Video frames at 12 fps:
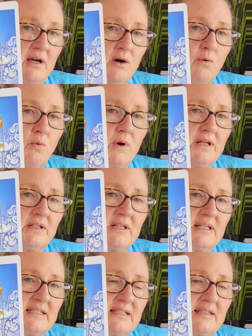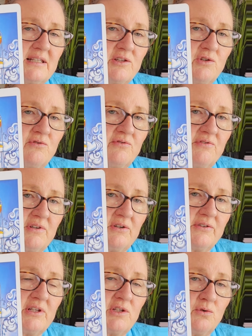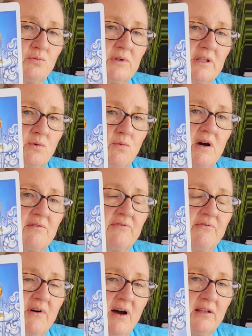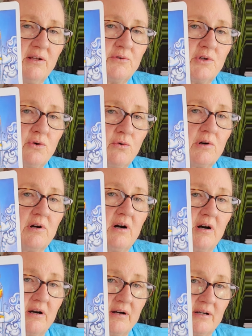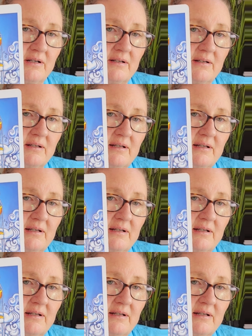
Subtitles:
What is it that you feel that you really want? Follow your heart.